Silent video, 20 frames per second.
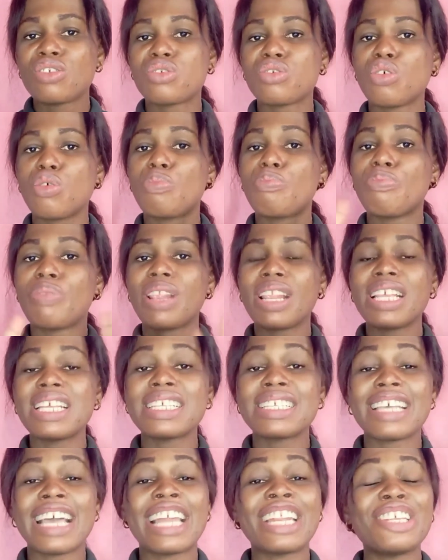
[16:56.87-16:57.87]
So
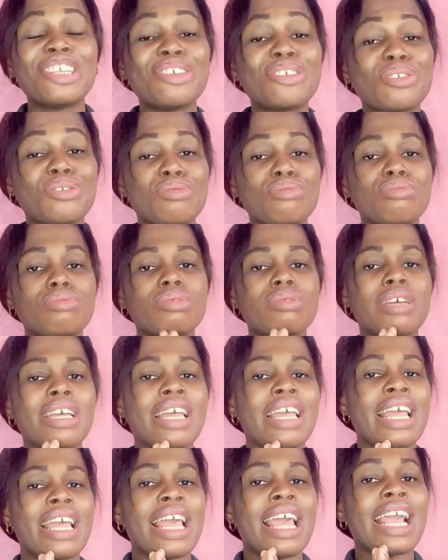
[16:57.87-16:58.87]
please, I need you to
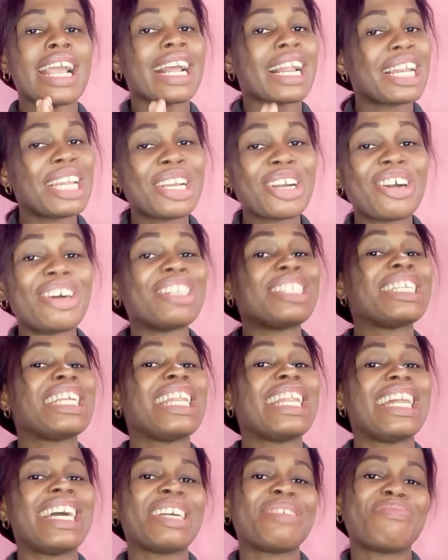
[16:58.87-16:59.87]
click on
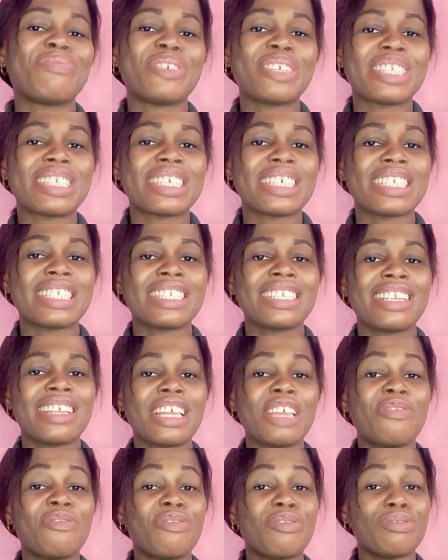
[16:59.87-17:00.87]
the like button.
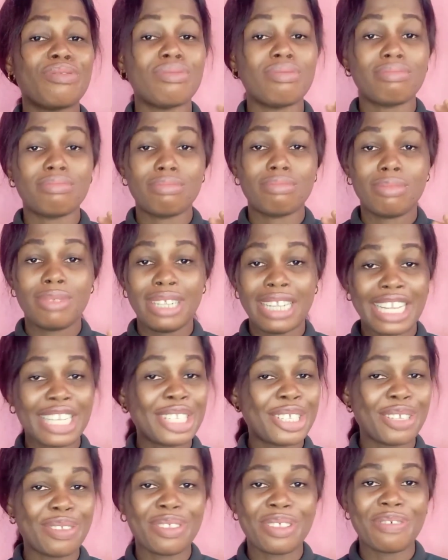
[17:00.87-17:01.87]
If you
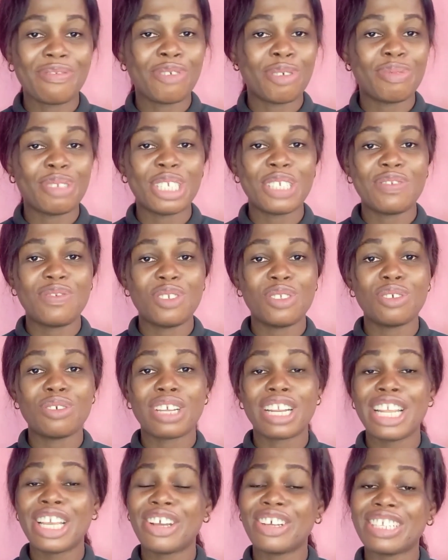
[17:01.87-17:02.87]
learned something from this video,
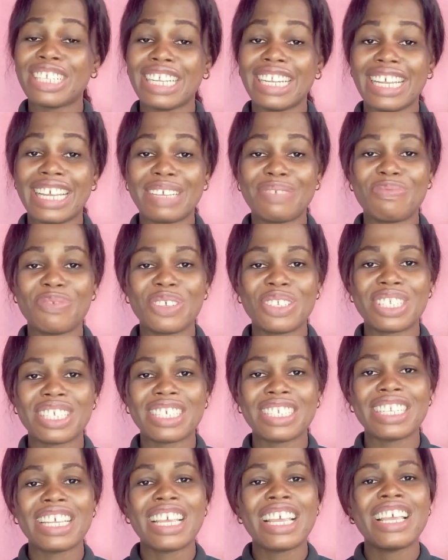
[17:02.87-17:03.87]
click on the like
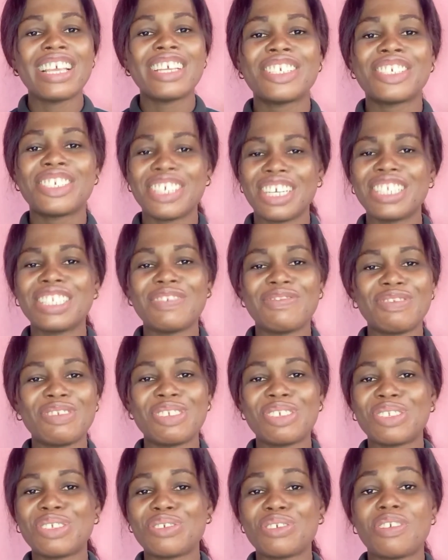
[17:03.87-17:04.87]
button, share the
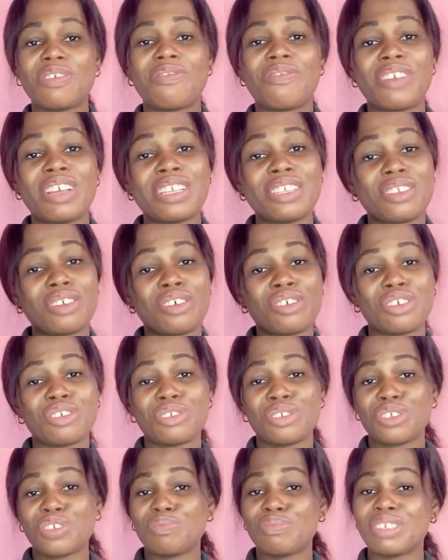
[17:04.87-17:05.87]
video to your friends on your
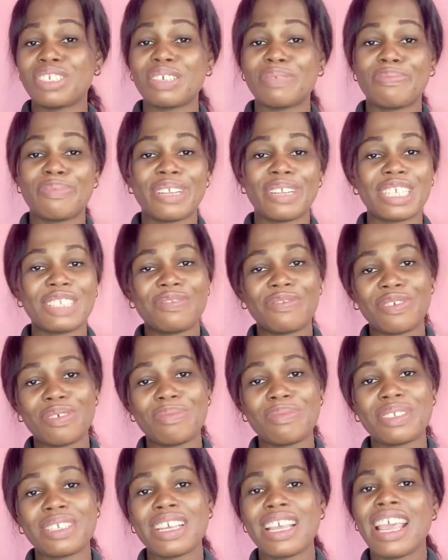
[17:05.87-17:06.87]
social media
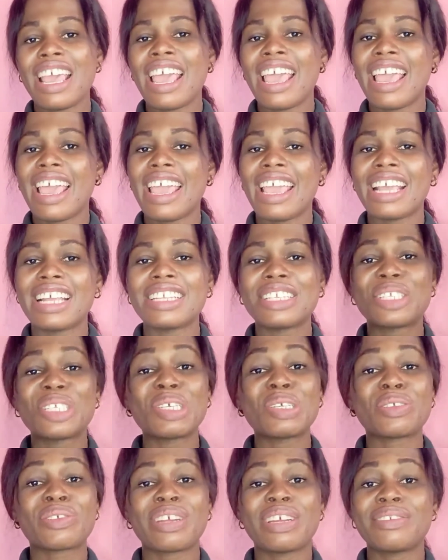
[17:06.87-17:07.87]
platforms, and
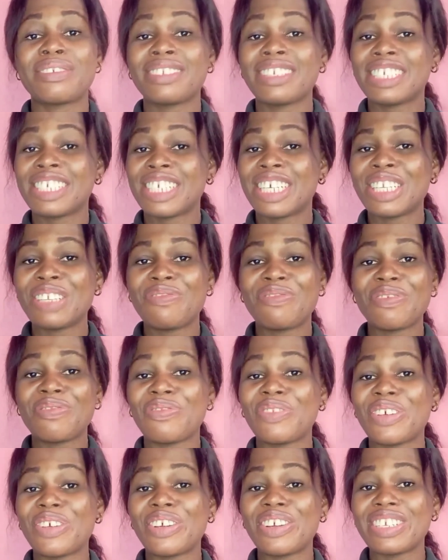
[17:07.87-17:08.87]
subscribe to the channel if
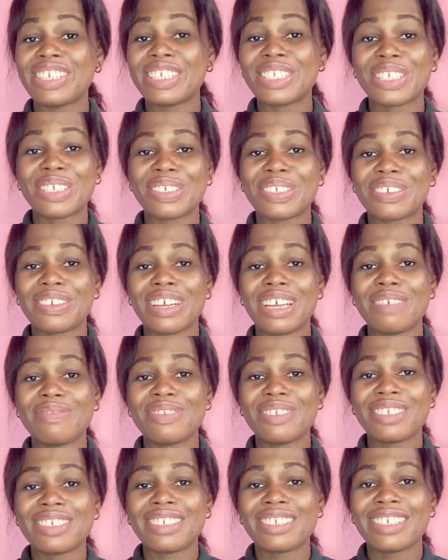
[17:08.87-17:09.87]
you've not already
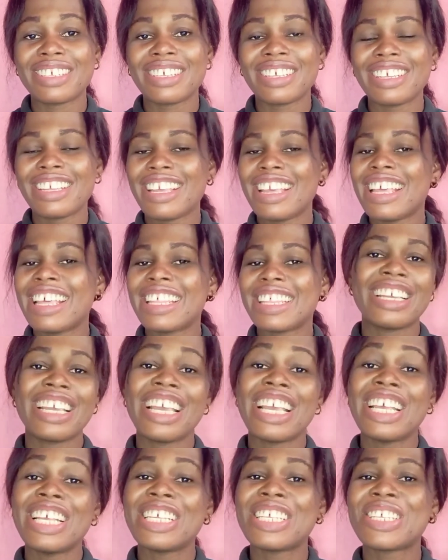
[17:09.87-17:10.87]
subscribed.
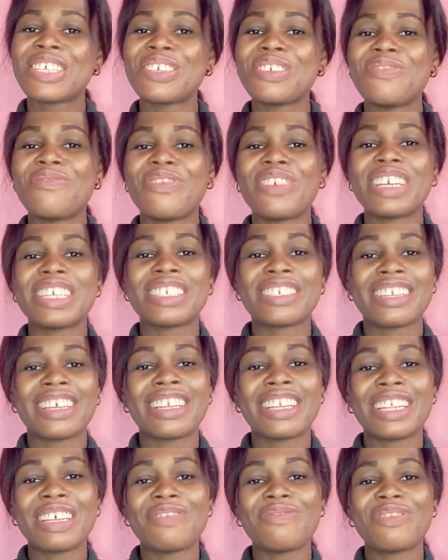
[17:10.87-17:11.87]
See you very soon
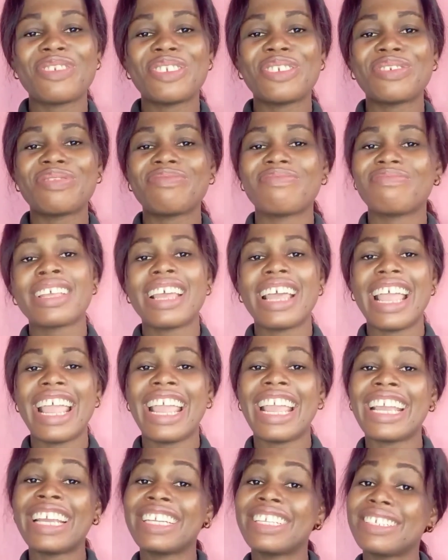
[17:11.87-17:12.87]
in another video,
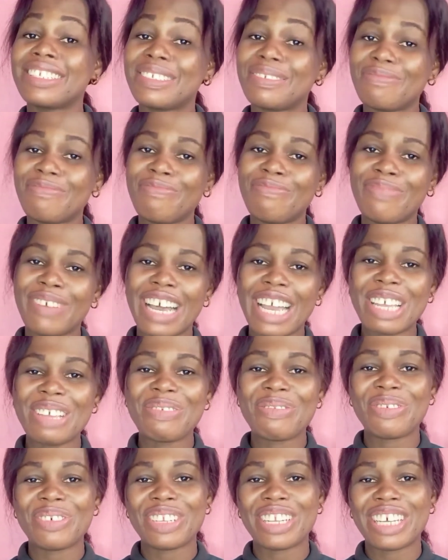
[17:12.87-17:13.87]
and bye
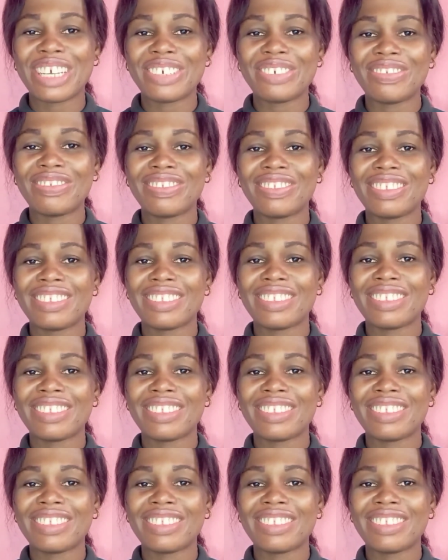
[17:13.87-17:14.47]
for now.